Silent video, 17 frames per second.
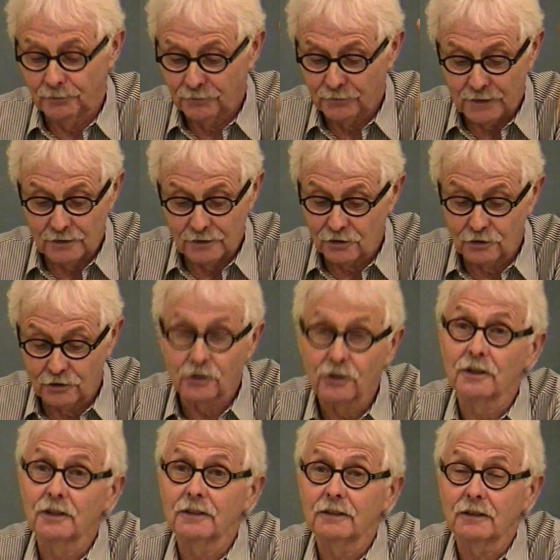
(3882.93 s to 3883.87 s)
she
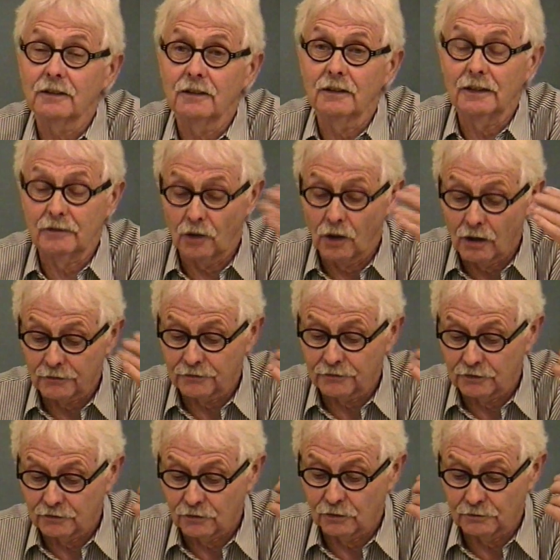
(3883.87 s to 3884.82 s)
could and often
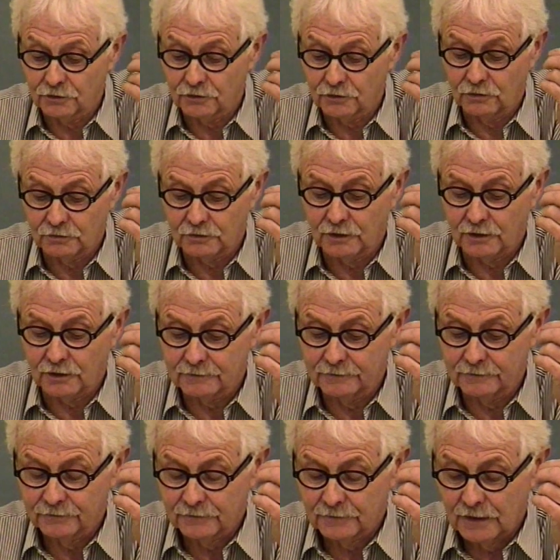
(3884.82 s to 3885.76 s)
drove the tow truck.
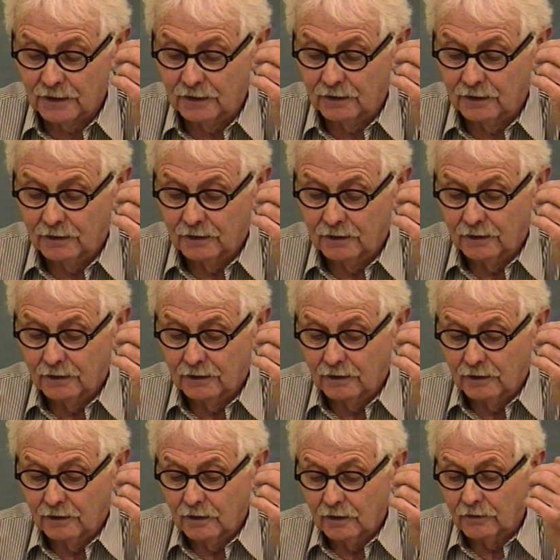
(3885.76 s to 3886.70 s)

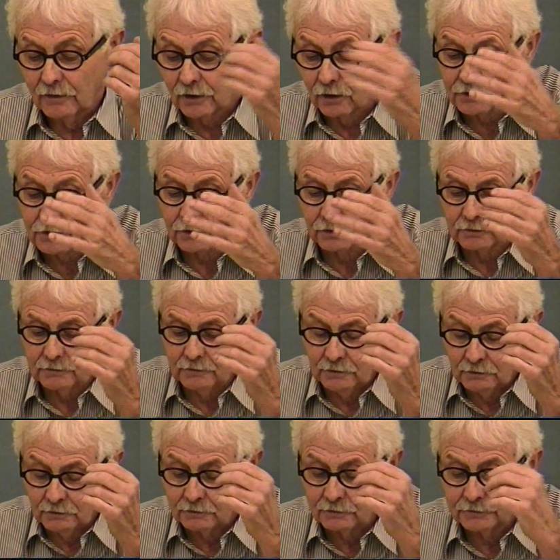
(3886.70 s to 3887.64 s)
They also
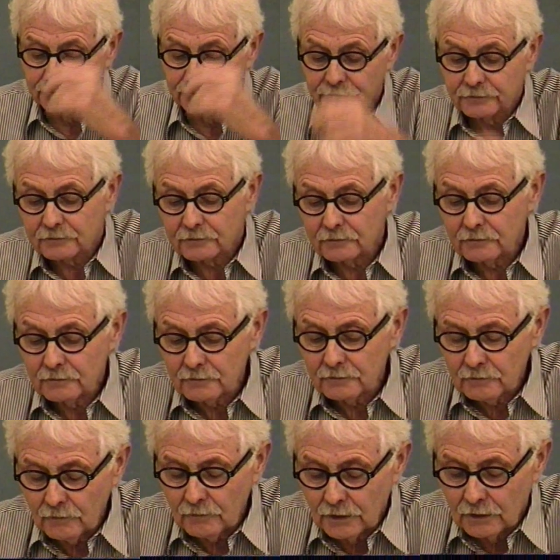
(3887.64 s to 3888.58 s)

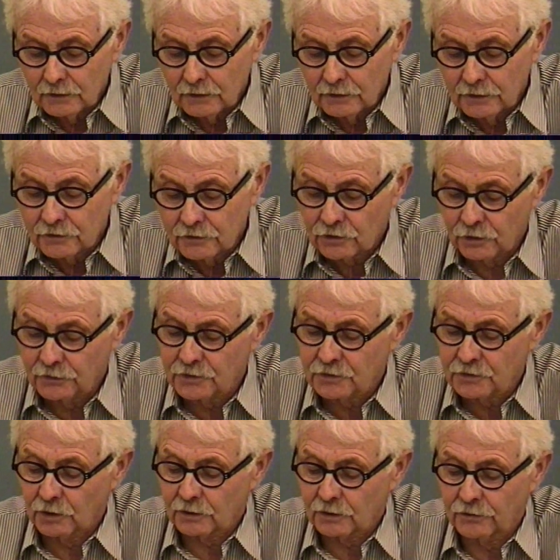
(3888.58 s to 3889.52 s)
did service
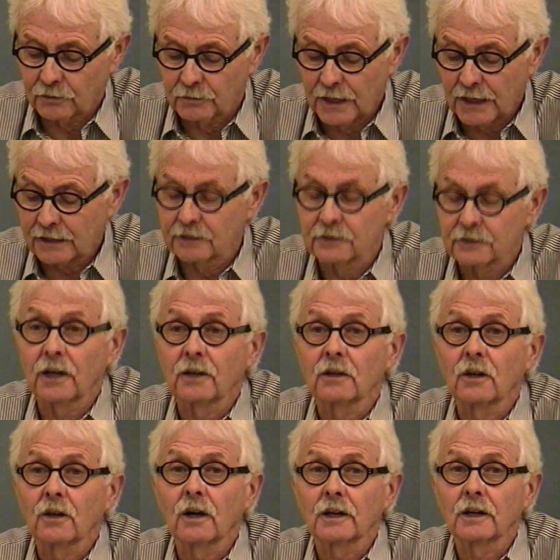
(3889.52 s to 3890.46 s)
work for McIntyre and
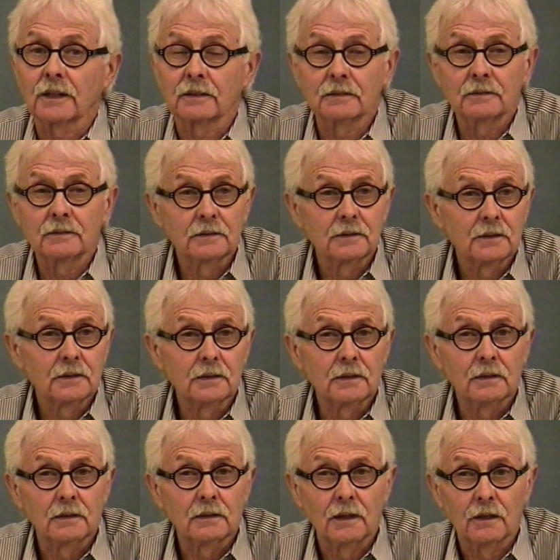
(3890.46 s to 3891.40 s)
Harding.
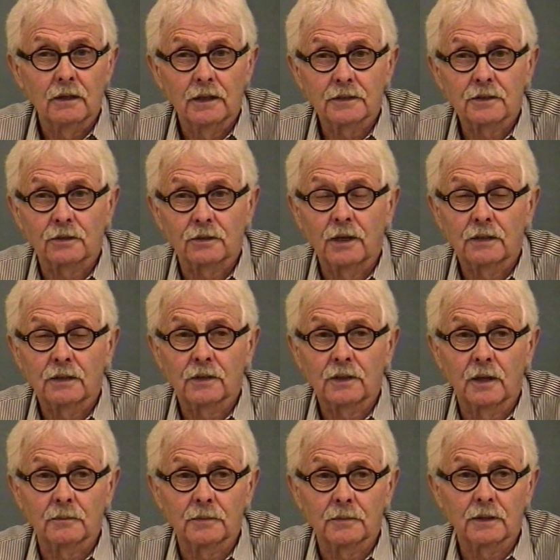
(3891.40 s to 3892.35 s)
Now, that's a gravel
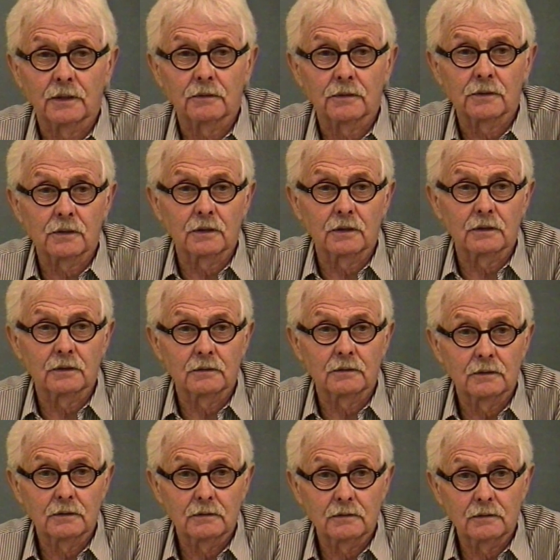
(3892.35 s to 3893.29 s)
company that was on the
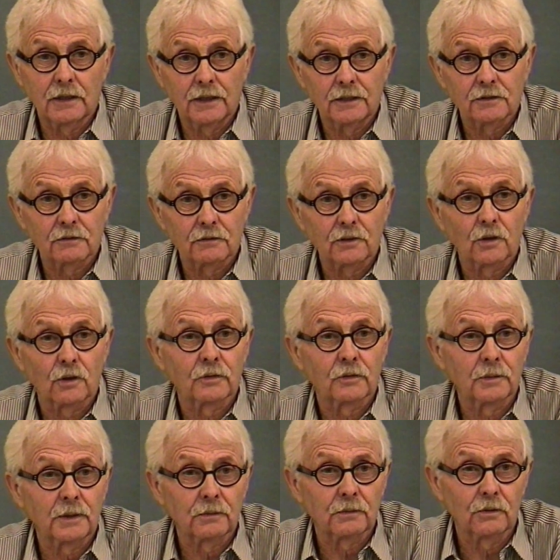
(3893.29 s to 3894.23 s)
edge of Cutover Bay
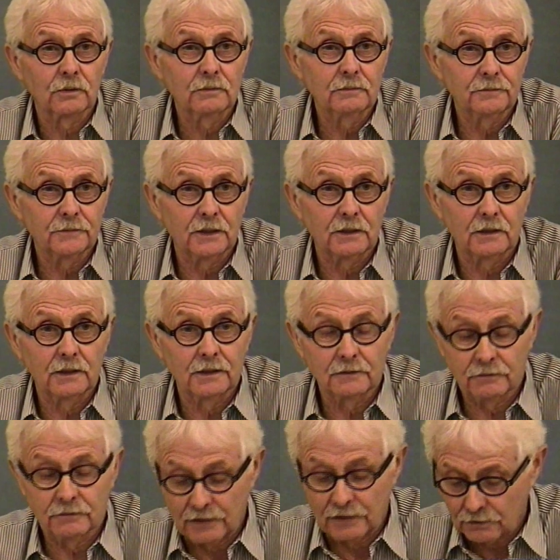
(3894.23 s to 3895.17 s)
Road and
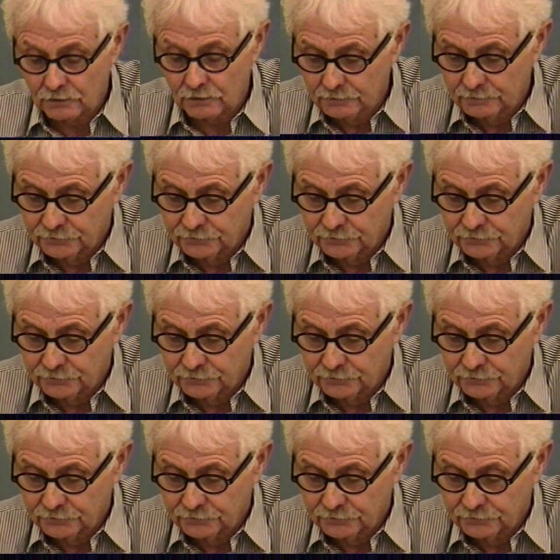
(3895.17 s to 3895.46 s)
Fowler.